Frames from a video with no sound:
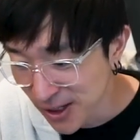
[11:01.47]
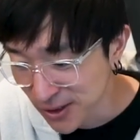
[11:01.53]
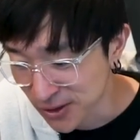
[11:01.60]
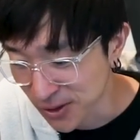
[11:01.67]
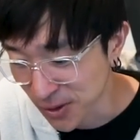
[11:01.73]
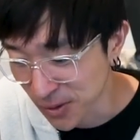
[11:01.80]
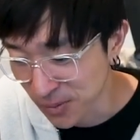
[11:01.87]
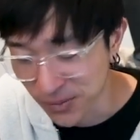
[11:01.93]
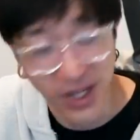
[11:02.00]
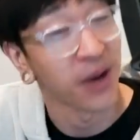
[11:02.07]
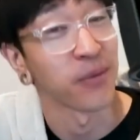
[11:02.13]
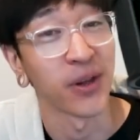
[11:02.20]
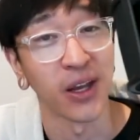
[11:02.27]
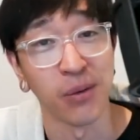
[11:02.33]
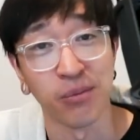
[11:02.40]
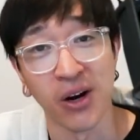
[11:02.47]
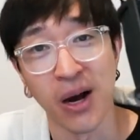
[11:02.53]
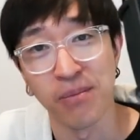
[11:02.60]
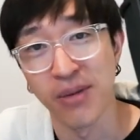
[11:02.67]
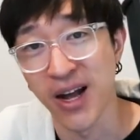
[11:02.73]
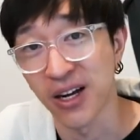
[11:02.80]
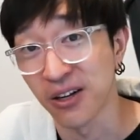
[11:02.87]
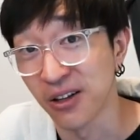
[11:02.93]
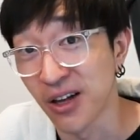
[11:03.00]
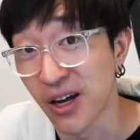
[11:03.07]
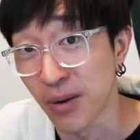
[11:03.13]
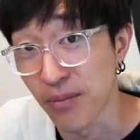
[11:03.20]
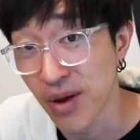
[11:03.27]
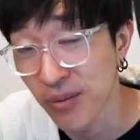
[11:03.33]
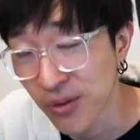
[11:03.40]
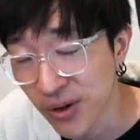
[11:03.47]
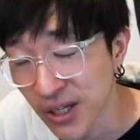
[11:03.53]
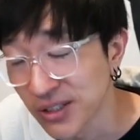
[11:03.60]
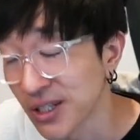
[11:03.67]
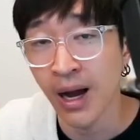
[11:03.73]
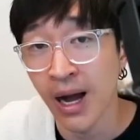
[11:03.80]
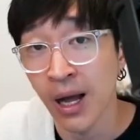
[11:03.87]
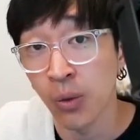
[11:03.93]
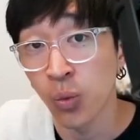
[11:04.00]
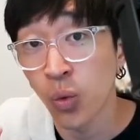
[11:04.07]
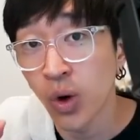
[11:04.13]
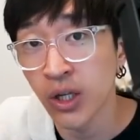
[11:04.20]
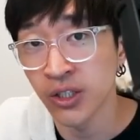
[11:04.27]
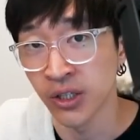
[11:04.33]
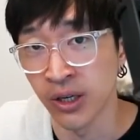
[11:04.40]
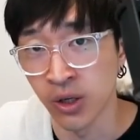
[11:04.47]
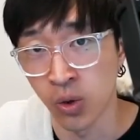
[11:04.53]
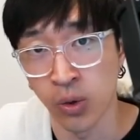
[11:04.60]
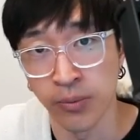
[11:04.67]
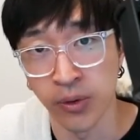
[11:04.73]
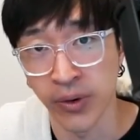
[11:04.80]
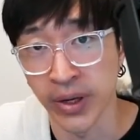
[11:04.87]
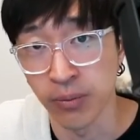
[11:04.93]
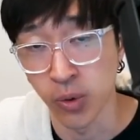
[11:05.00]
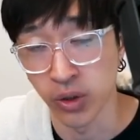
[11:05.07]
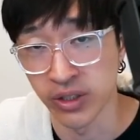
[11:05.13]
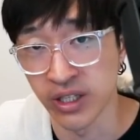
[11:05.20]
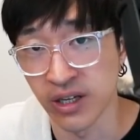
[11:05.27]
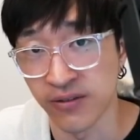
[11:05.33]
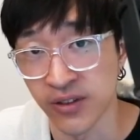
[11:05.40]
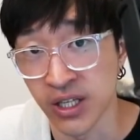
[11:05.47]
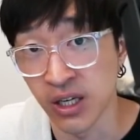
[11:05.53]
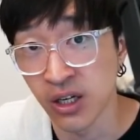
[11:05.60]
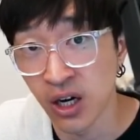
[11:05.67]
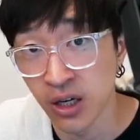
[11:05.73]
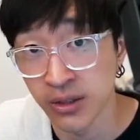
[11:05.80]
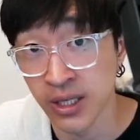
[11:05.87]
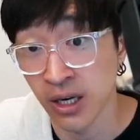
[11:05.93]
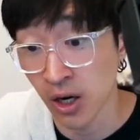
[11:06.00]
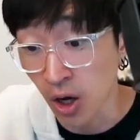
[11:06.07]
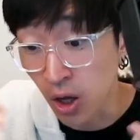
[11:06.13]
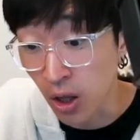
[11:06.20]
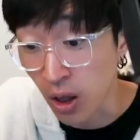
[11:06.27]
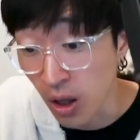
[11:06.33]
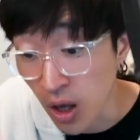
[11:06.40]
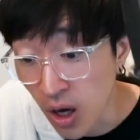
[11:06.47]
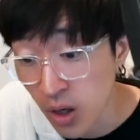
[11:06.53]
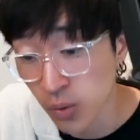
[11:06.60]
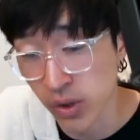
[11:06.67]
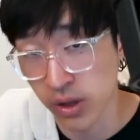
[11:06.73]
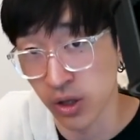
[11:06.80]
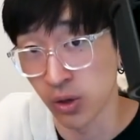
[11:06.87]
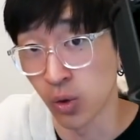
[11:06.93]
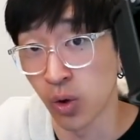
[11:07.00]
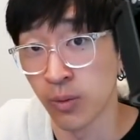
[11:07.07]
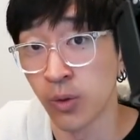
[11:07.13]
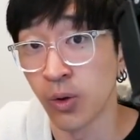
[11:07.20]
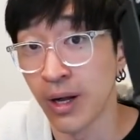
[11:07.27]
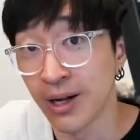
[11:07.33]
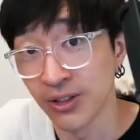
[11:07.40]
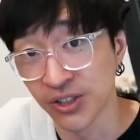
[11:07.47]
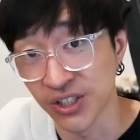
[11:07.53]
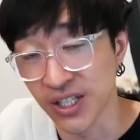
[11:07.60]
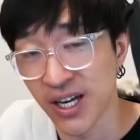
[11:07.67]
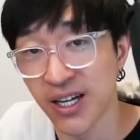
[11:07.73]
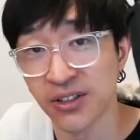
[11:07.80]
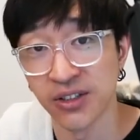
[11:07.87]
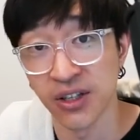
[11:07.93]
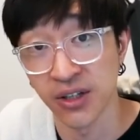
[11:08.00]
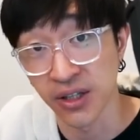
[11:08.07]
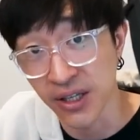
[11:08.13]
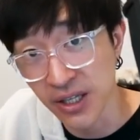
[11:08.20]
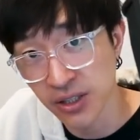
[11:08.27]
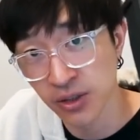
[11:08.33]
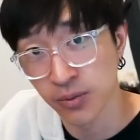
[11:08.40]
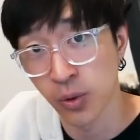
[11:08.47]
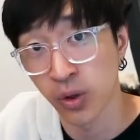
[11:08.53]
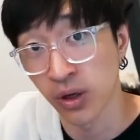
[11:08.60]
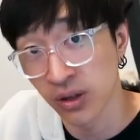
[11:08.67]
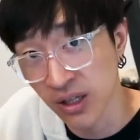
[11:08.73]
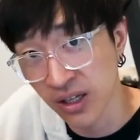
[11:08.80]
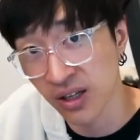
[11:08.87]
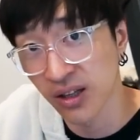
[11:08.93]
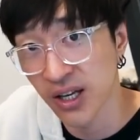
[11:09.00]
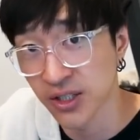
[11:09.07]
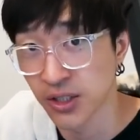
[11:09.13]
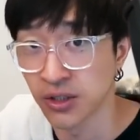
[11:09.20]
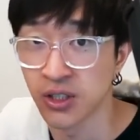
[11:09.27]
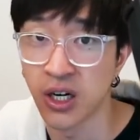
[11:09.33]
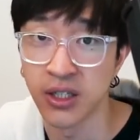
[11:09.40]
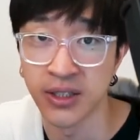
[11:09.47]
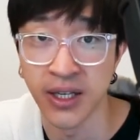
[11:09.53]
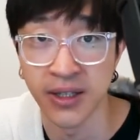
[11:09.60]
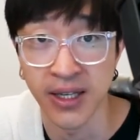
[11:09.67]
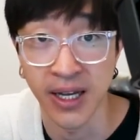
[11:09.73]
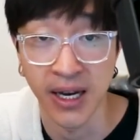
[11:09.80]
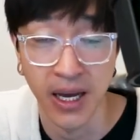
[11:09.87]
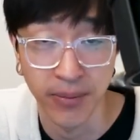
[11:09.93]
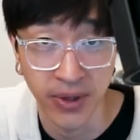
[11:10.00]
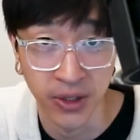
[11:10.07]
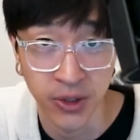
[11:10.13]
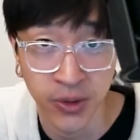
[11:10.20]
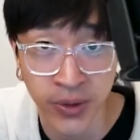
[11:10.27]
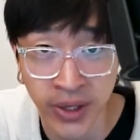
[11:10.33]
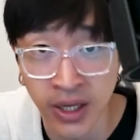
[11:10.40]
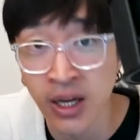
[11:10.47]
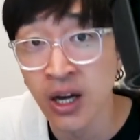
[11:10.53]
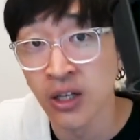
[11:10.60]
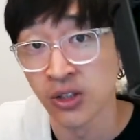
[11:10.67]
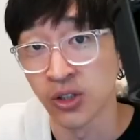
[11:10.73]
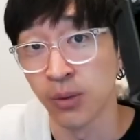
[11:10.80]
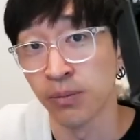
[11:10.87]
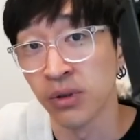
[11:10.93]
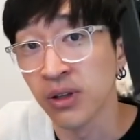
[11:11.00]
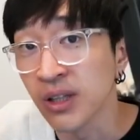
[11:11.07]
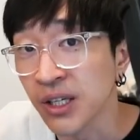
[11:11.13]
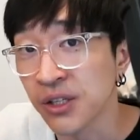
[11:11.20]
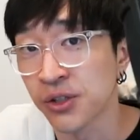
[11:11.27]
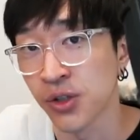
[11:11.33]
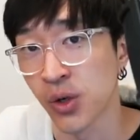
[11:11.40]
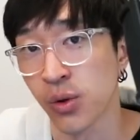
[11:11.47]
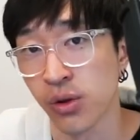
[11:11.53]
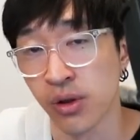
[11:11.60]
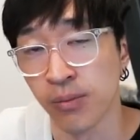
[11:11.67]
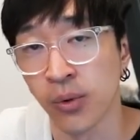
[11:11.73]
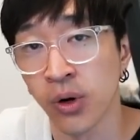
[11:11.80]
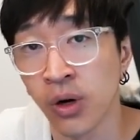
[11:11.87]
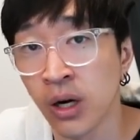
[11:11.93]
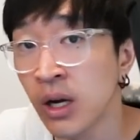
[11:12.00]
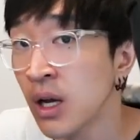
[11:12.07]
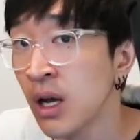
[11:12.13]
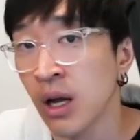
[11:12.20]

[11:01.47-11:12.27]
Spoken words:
So yeah, it brought back a lot of memories. I want to incorporate more TFT content along with the normal LCS and the eSport League of Legends content that I've been doing. So please show support.